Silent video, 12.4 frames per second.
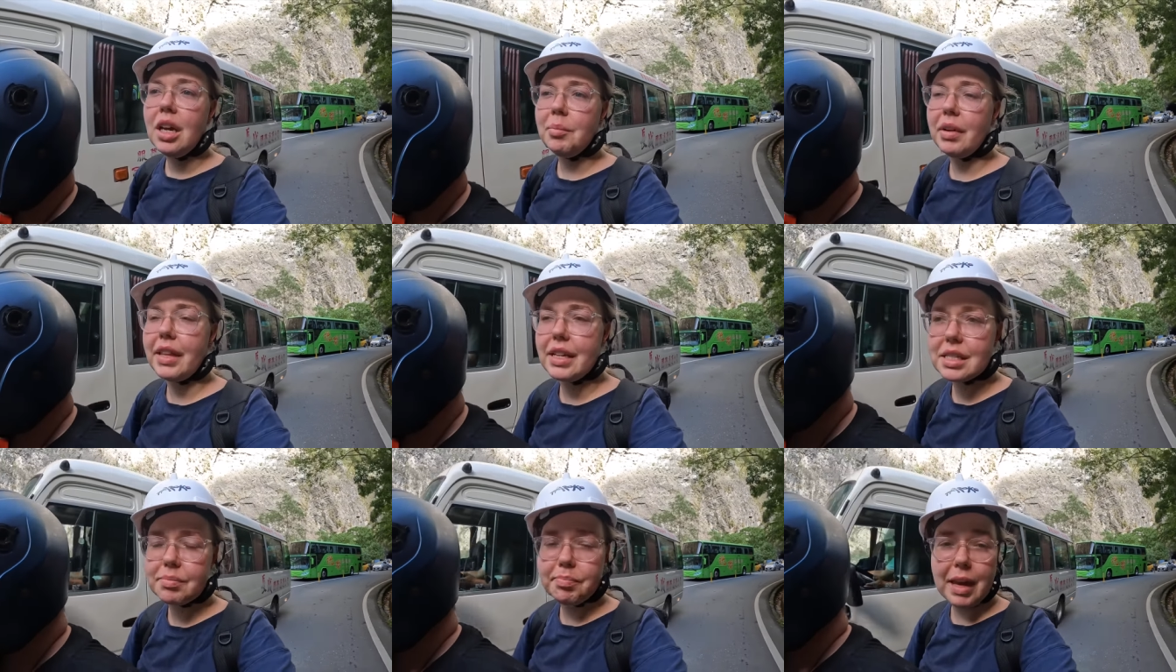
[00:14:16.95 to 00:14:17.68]
But
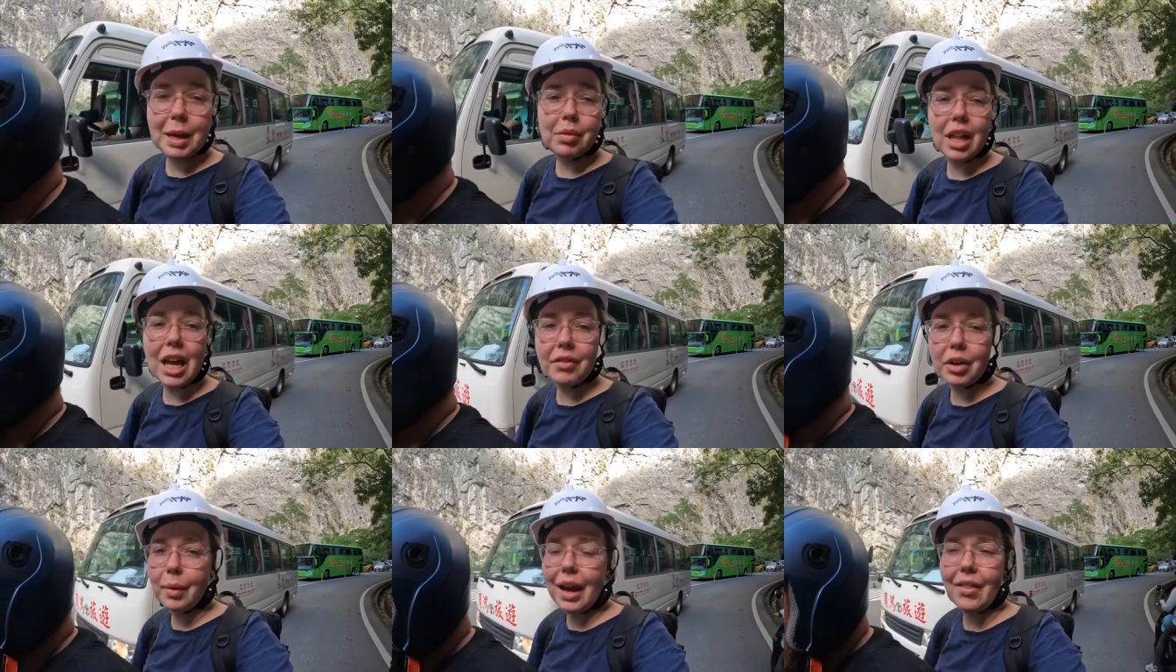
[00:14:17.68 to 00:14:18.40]
there's people
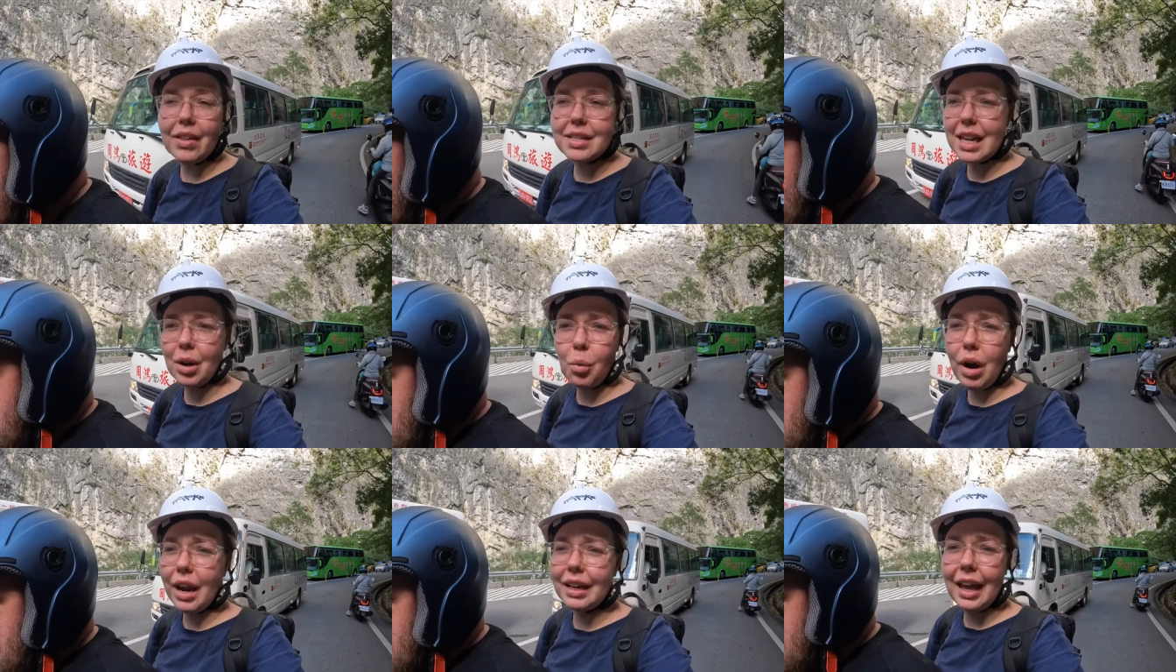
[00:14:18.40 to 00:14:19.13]
everywhere. There's like
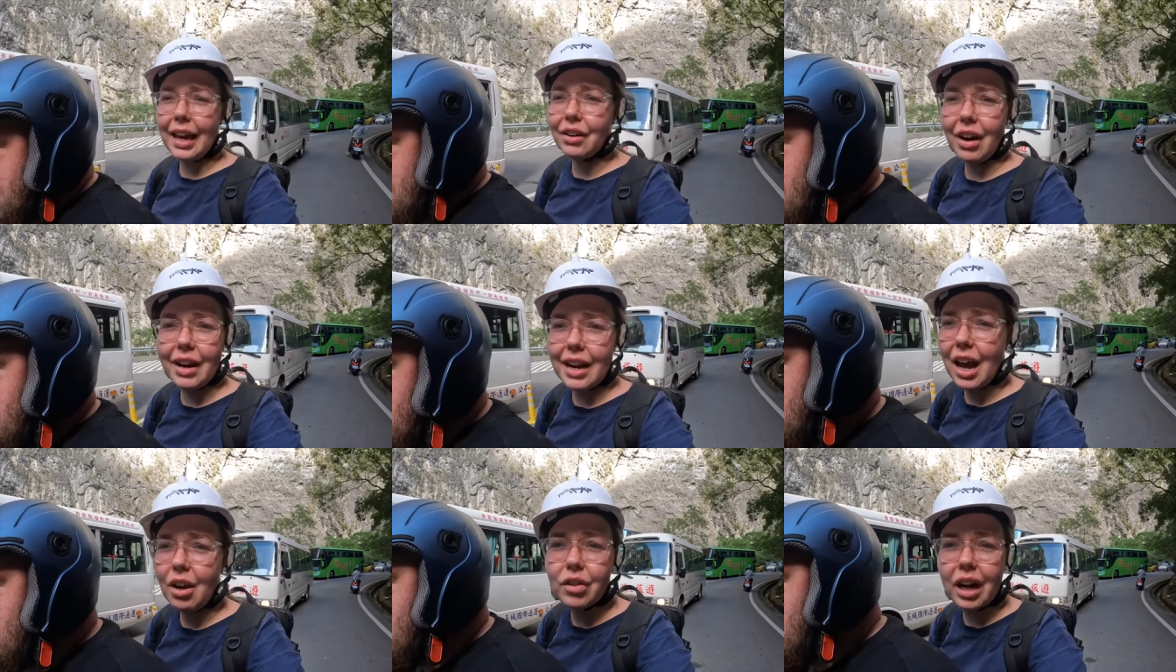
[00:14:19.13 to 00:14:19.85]
one lane right
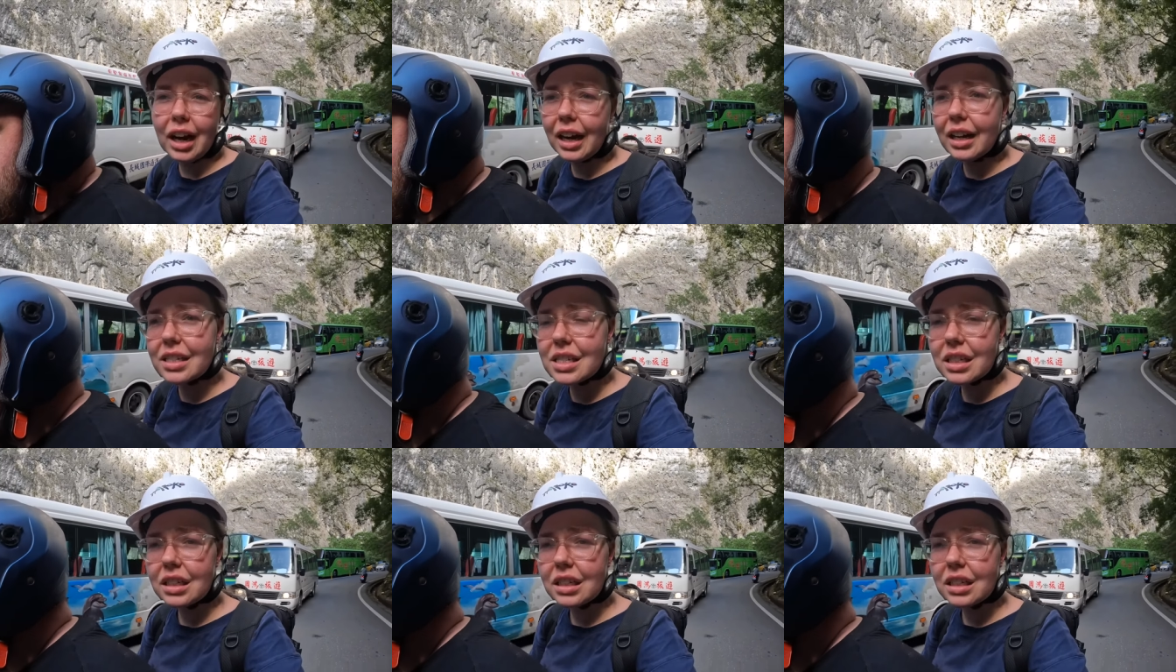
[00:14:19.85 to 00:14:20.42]
now of cars.